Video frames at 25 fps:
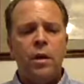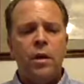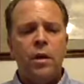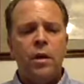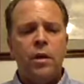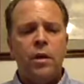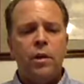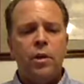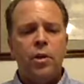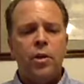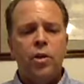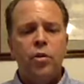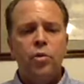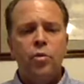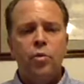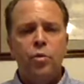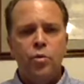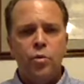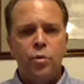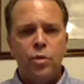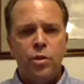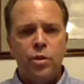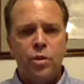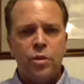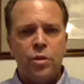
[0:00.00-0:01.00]

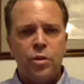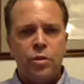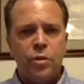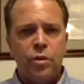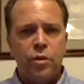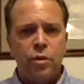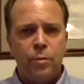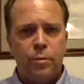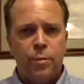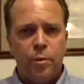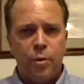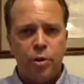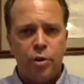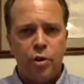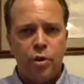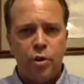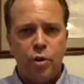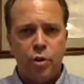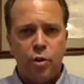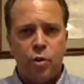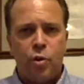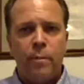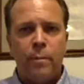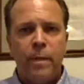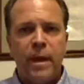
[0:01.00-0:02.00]
use to push
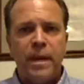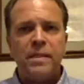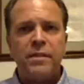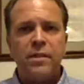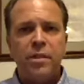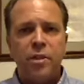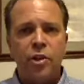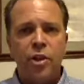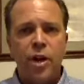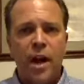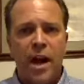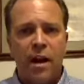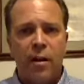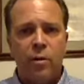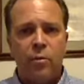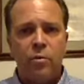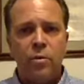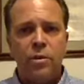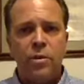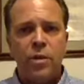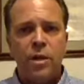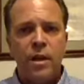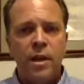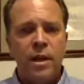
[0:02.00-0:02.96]
your message out?